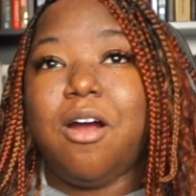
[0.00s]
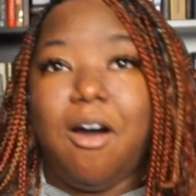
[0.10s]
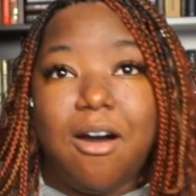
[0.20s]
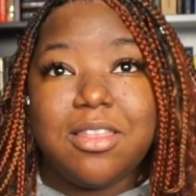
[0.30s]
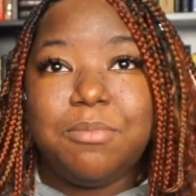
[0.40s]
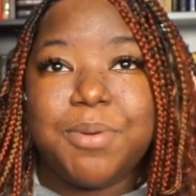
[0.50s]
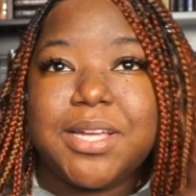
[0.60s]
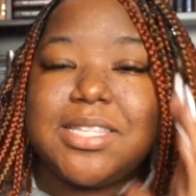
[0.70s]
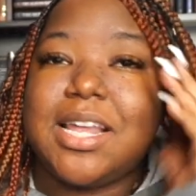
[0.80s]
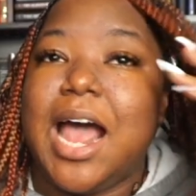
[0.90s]
all the
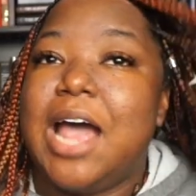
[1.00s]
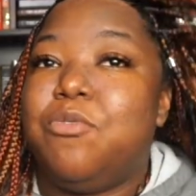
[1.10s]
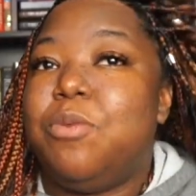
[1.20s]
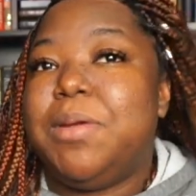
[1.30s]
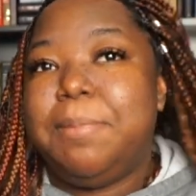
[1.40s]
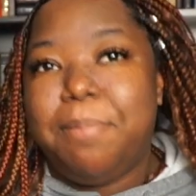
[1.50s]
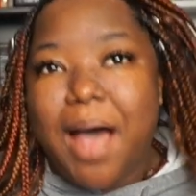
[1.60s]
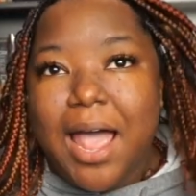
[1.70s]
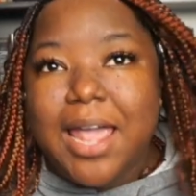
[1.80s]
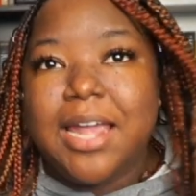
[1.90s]
books that I will be
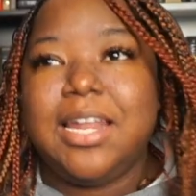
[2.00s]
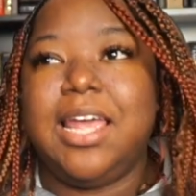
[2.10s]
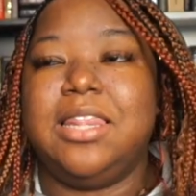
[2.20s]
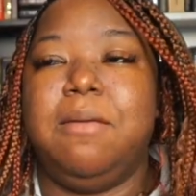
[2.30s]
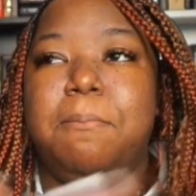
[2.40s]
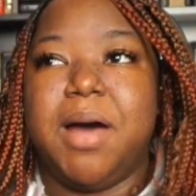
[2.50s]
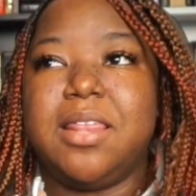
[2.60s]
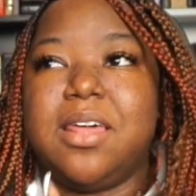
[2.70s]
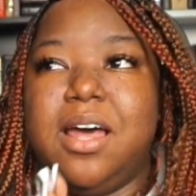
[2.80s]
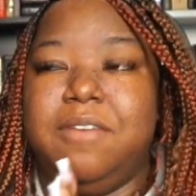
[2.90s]
buying in the month
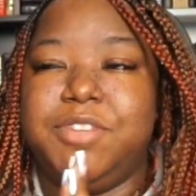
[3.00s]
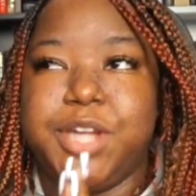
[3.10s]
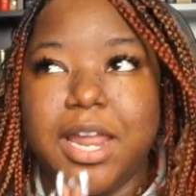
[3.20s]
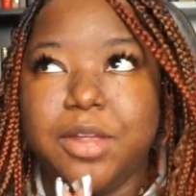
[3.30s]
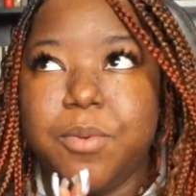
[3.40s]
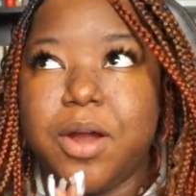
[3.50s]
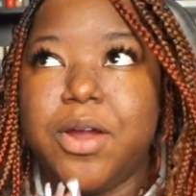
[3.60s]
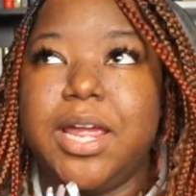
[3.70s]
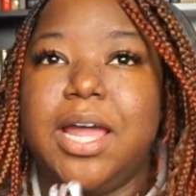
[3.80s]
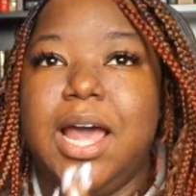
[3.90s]
of
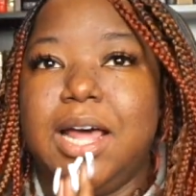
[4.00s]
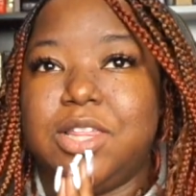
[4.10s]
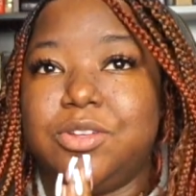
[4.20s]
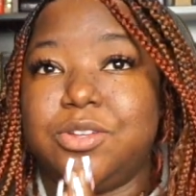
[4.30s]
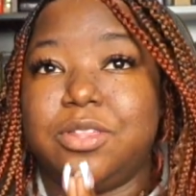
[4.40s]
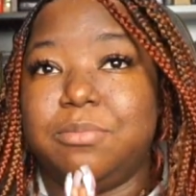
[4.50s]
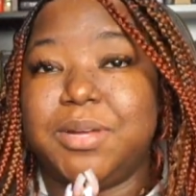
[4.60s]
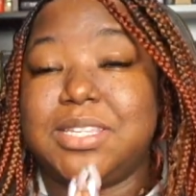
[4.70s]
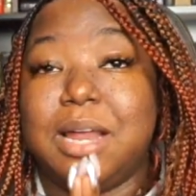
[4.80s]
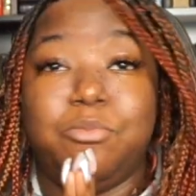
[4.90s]
January. Those are the
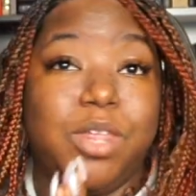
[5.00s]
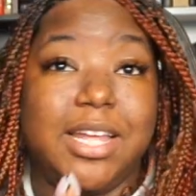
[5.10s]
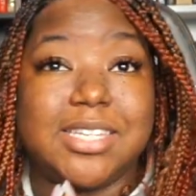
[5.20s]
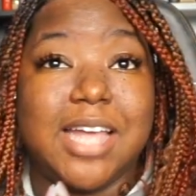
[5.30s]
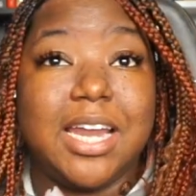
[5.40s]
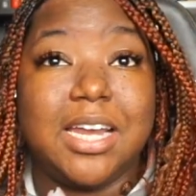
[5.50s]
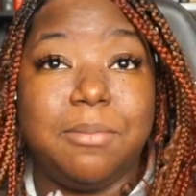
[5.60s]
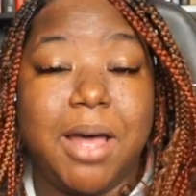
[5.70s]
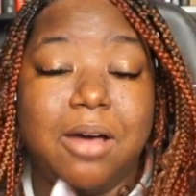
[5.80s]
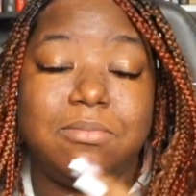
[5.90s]
books that I'm really excited
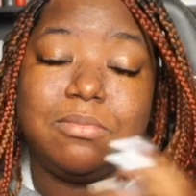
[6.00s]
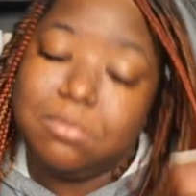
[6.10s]
about.